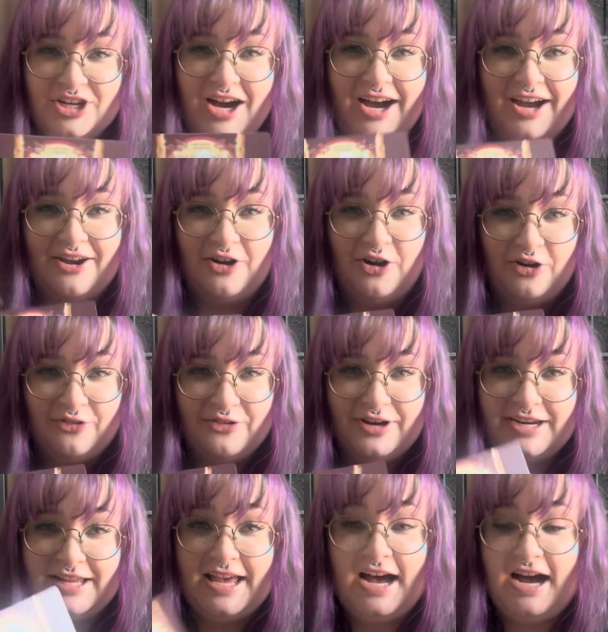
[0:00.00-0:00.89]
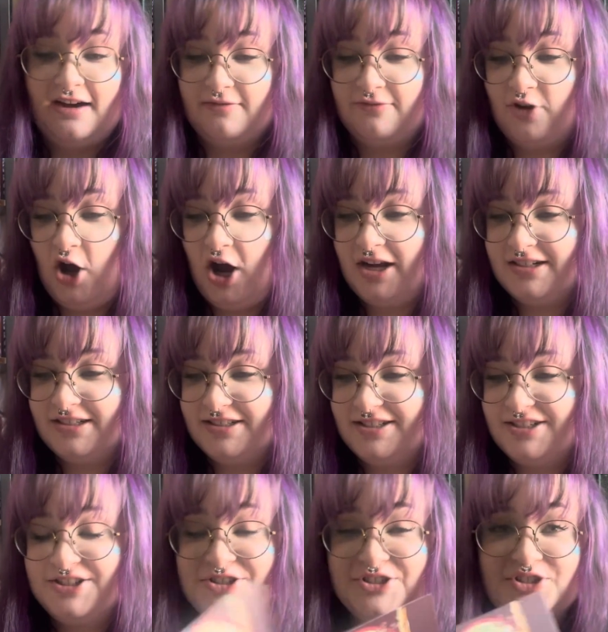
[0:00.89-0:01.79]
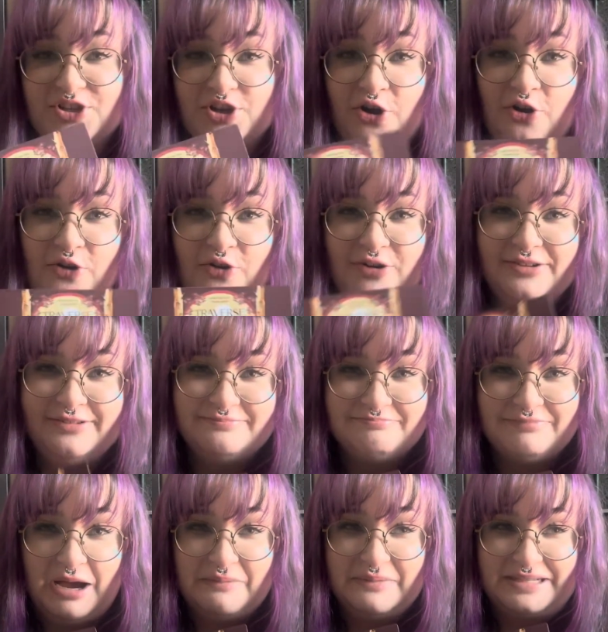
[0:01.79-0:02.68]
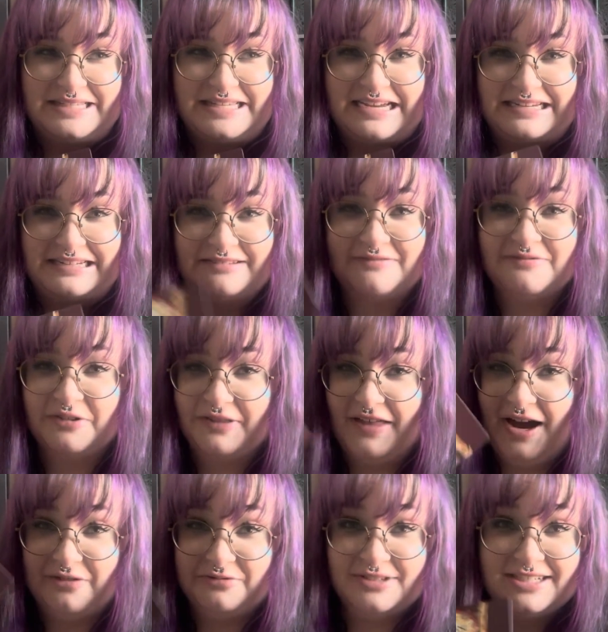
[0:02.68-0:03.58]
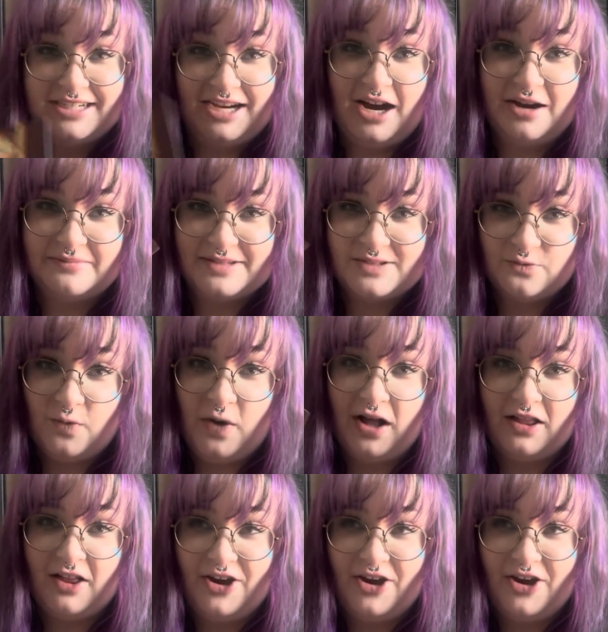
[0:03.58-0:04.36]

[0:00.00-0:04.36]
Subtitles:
I already have gotten, so I'm excited for that one to come as well.